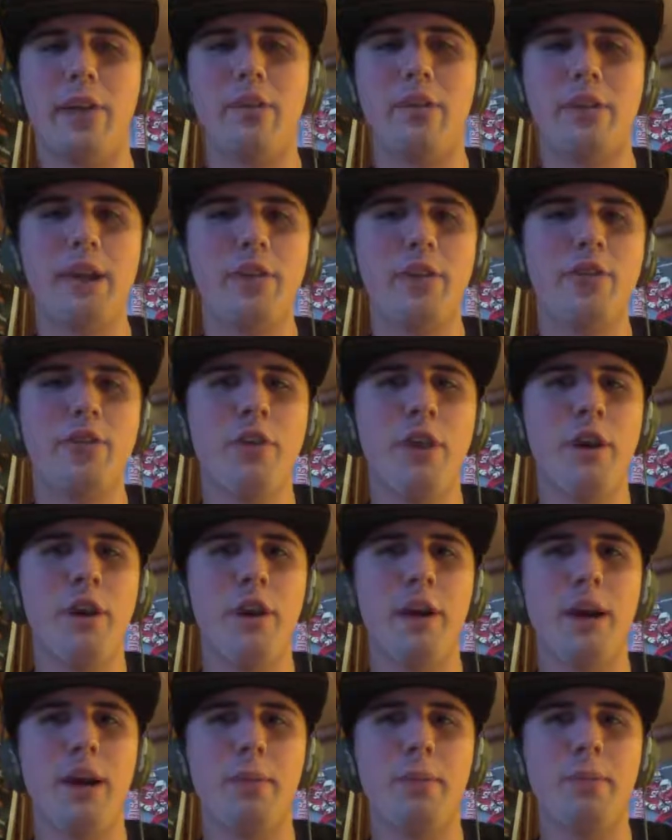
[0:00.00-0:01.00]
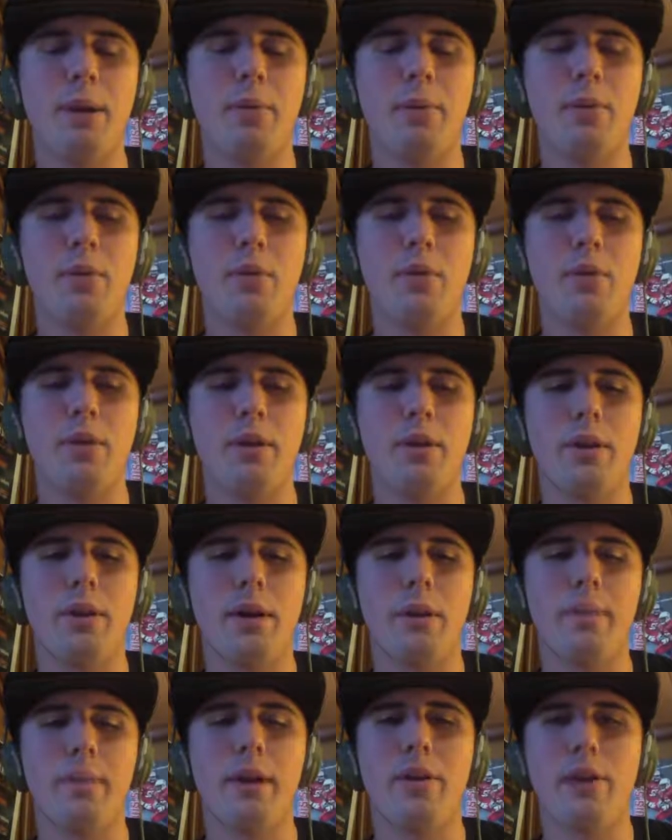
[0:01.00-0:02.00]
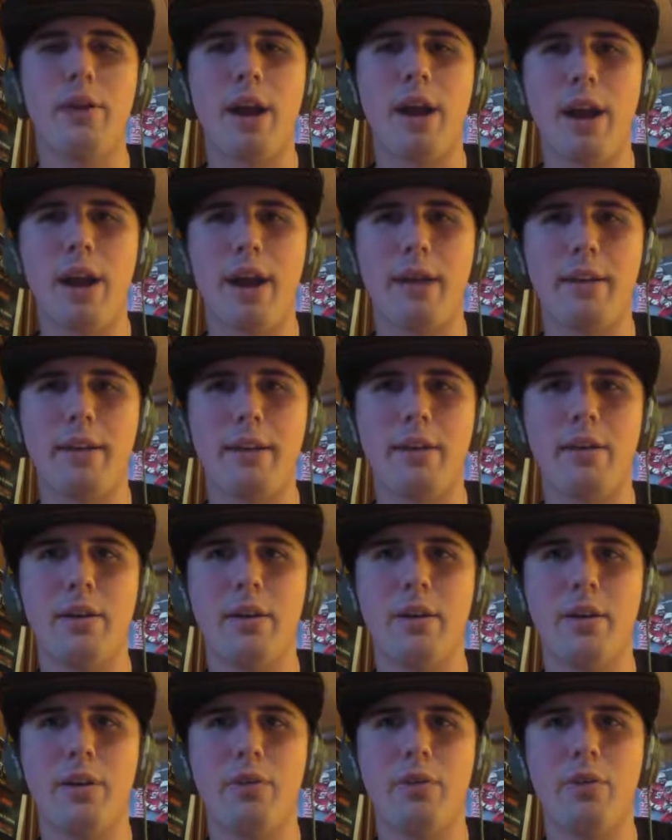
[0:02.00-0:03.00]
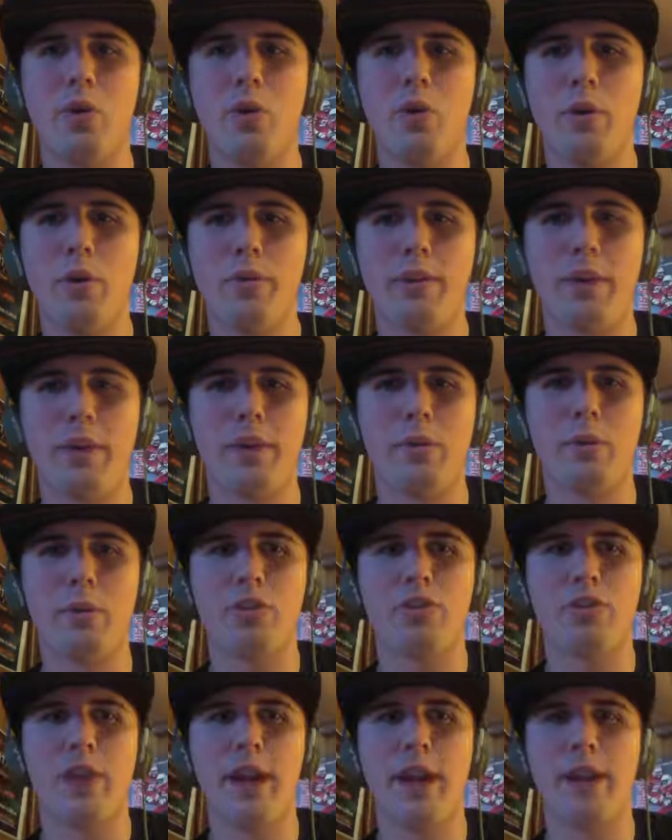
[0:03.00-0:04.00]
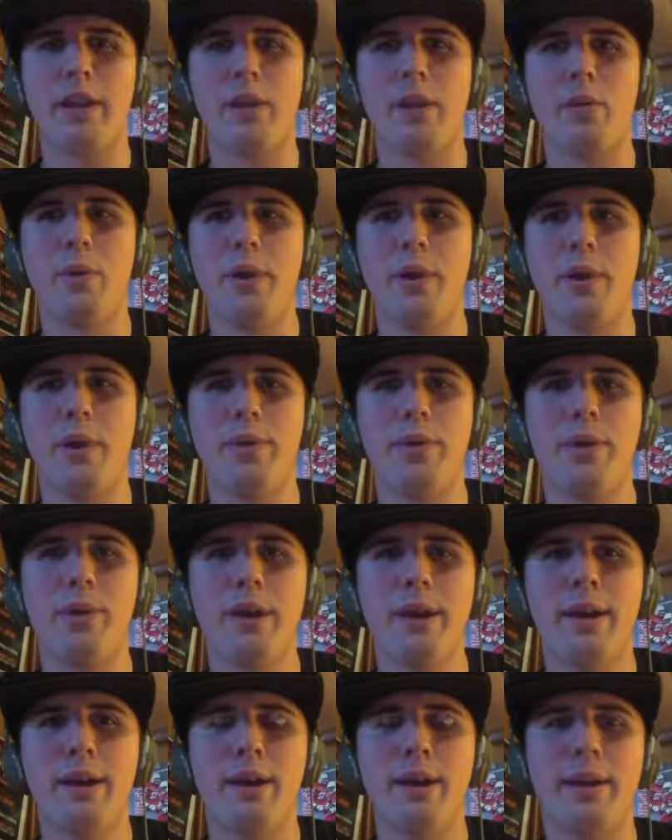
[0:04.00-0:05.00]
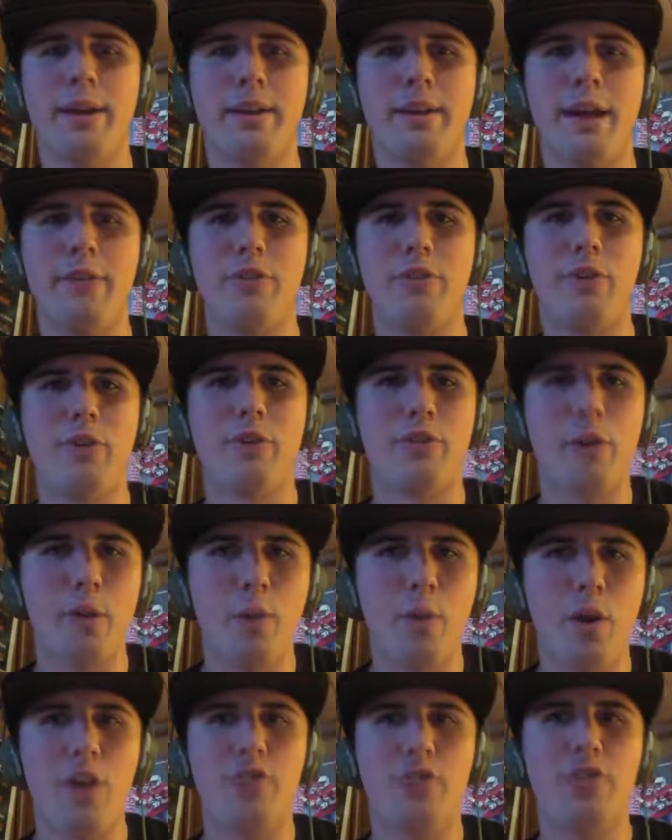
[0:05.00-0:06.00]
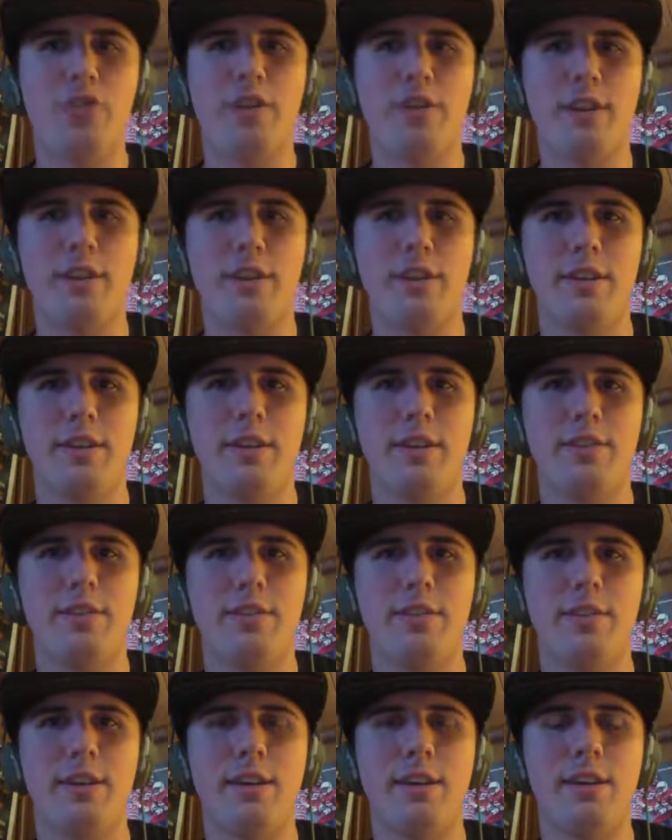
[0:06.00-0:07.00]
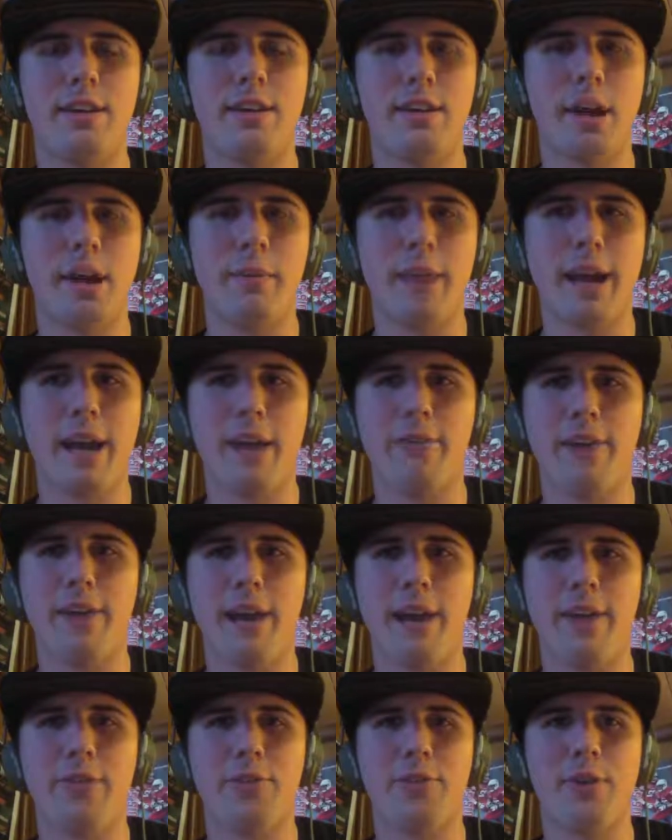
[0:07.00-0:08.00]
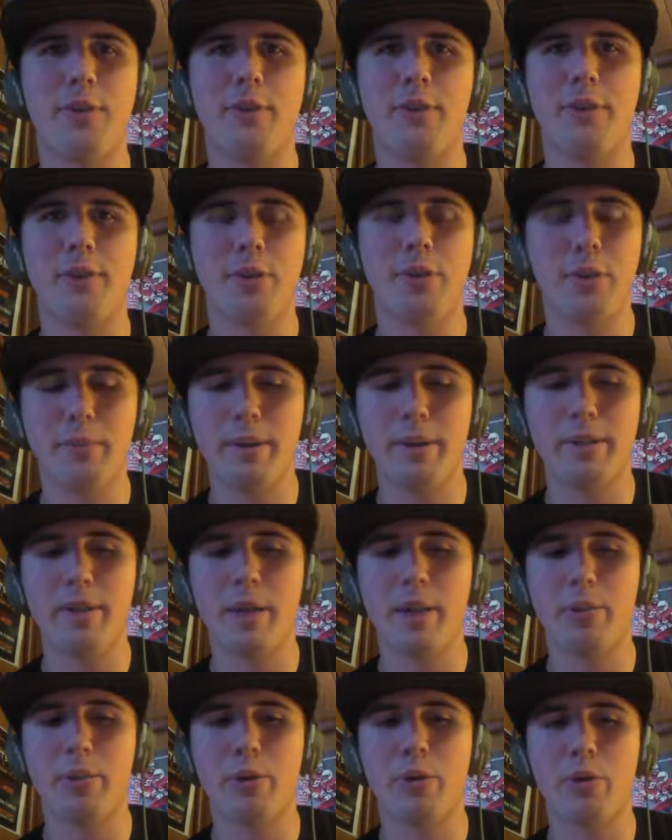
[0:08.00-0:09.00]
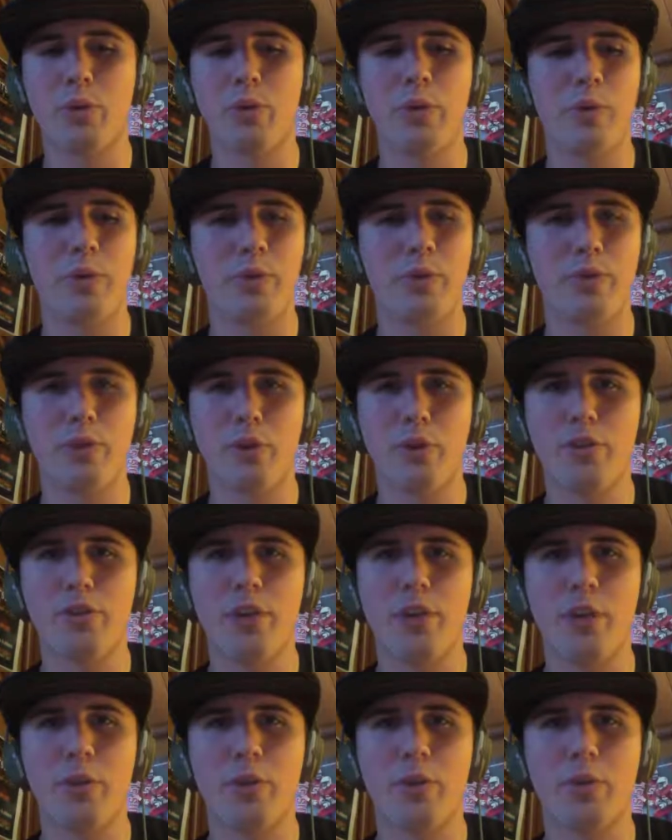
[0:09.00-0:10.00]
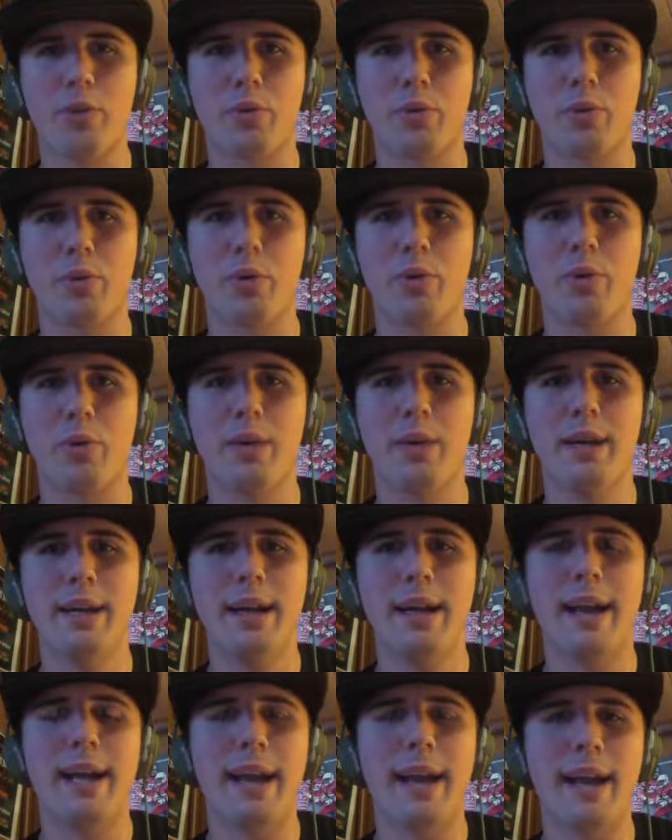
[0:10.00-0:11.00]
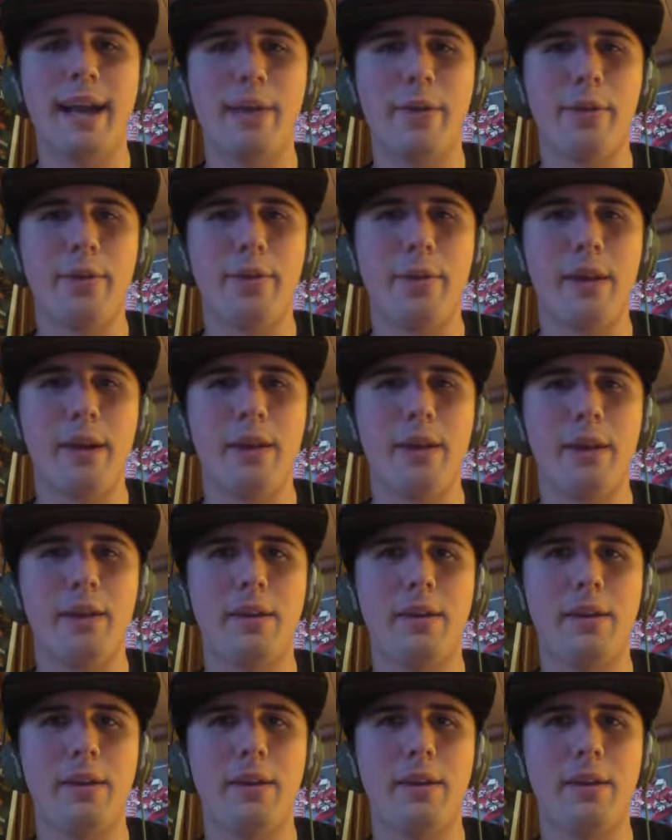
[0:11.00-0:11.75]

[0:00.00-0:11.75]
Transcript: to give people a better idea of who exactly we're chatting with, Devin, you're from Washington, D.C., and coming out of high school, I mean, you're a big-time recruit. You're a four-star recruit. I got to think